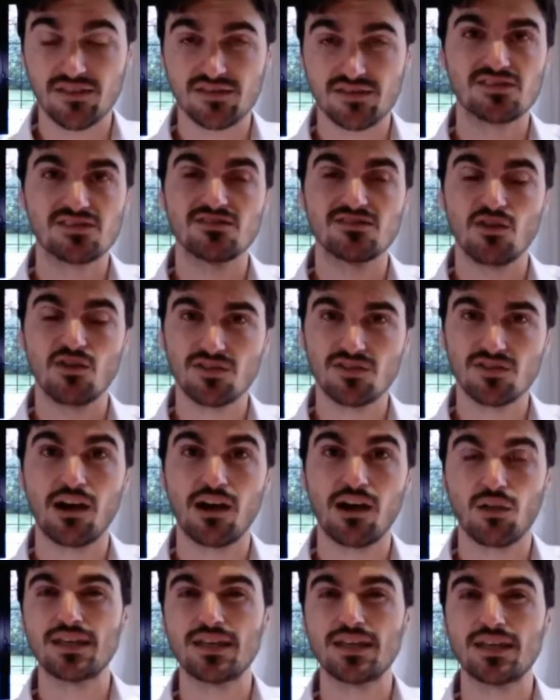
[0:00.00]
It's not
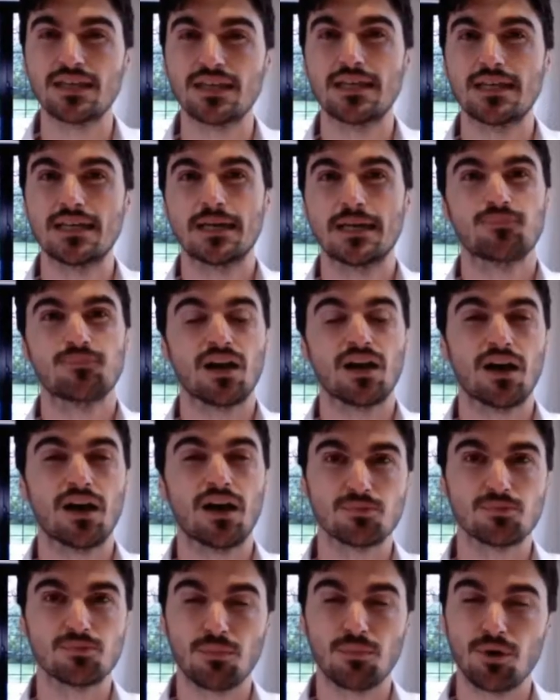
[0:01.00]
healthy. Uh,
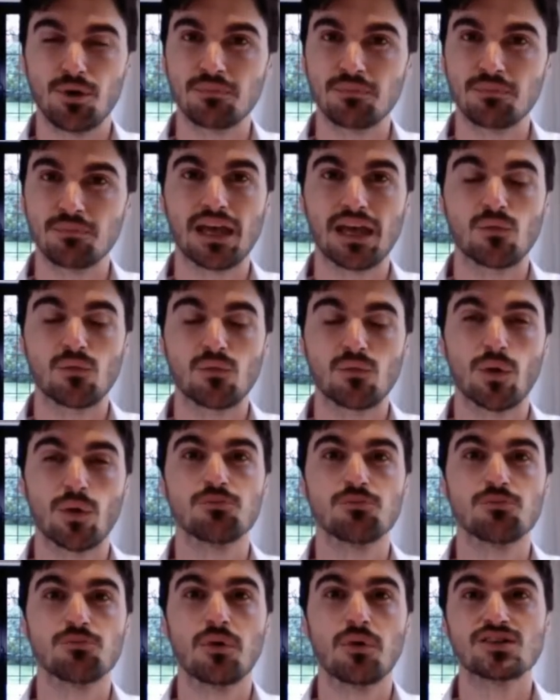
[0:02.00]
it's promoting pain way
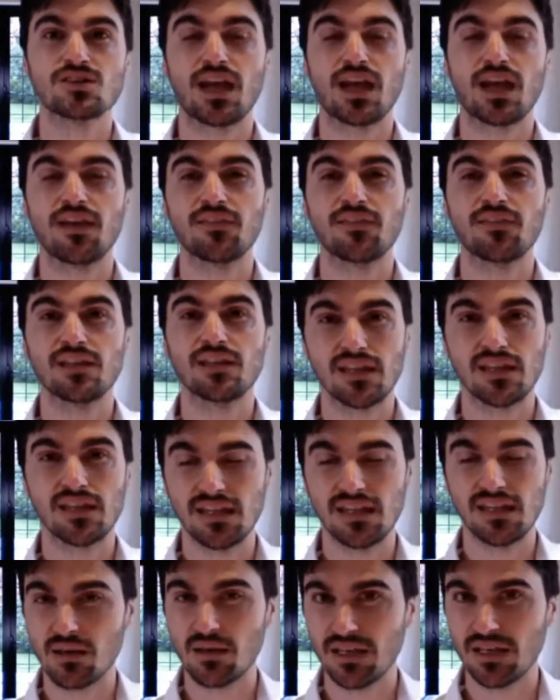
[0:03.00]
too much, and the
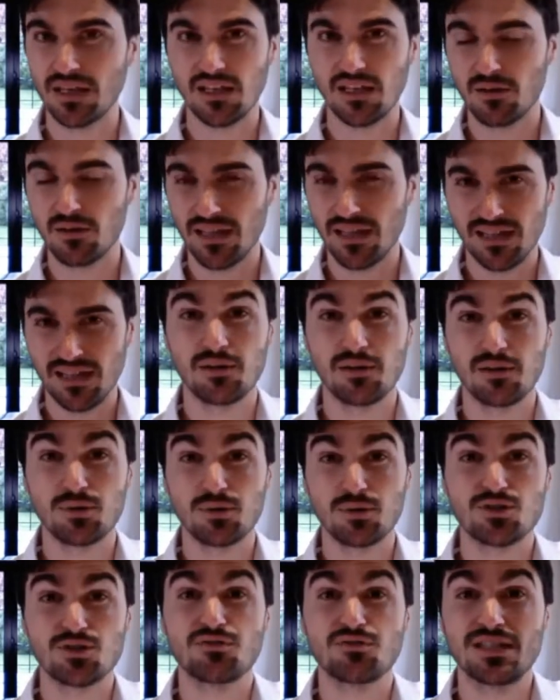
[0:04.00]
inhi inhi
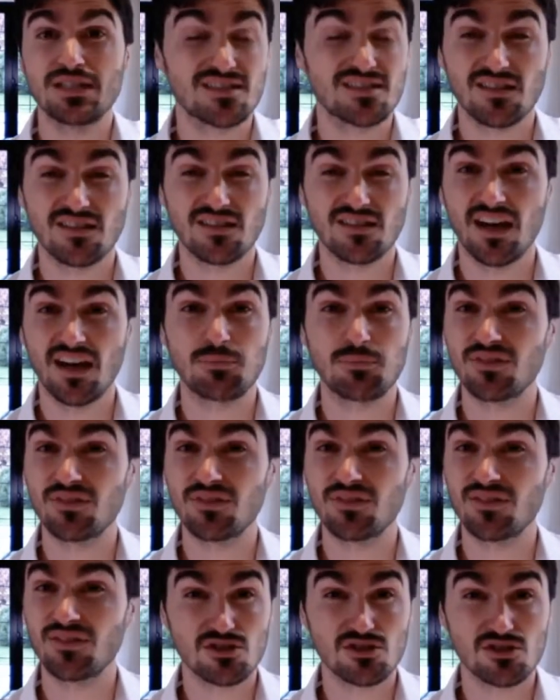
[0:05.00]
inhibitory
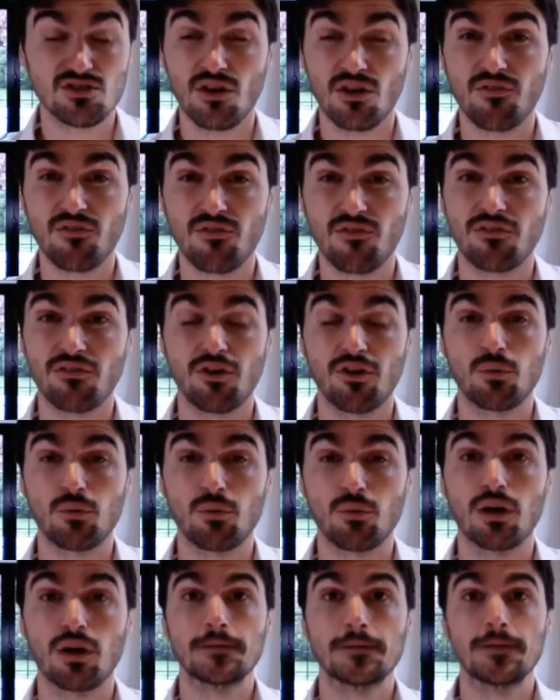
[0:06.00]
synapses are just not firing very
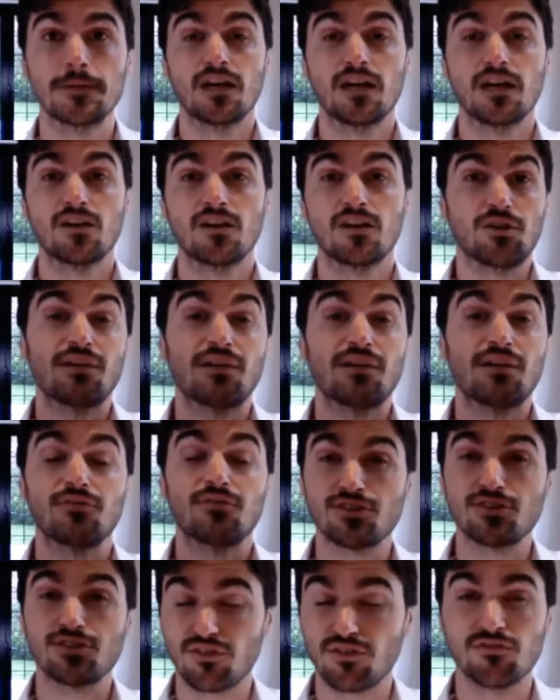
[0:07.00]
well. Don't have the
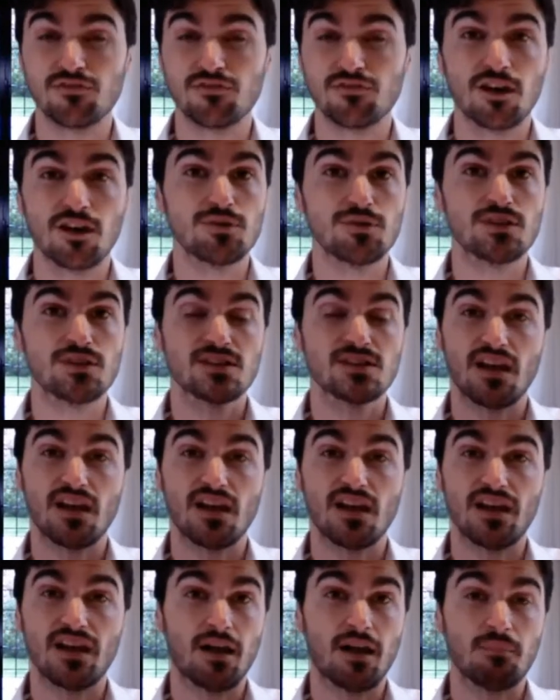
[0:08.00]
strength in numbers,
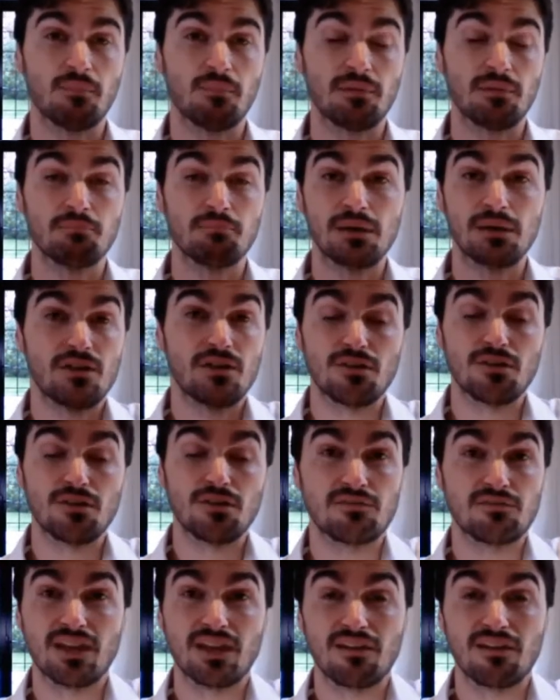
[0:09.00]
um, and maybe don't
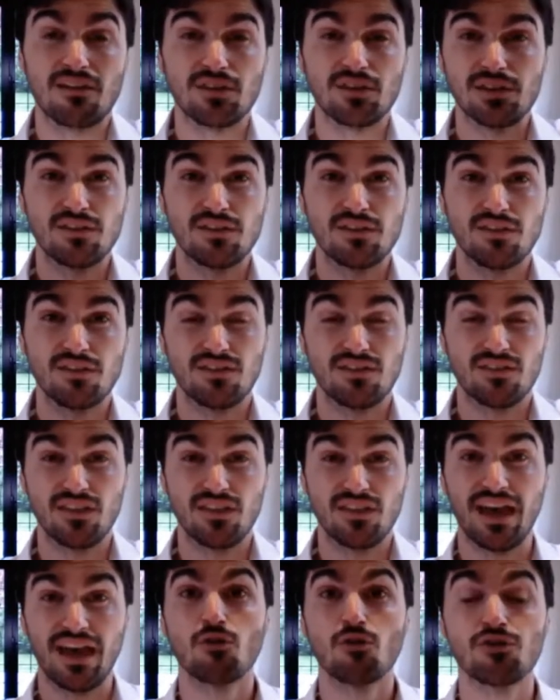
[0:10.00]
even have the, the, the
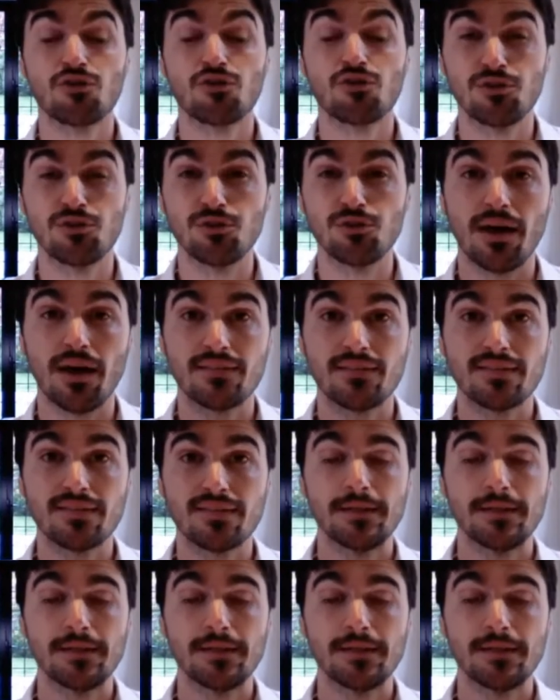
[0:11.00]
health to do that.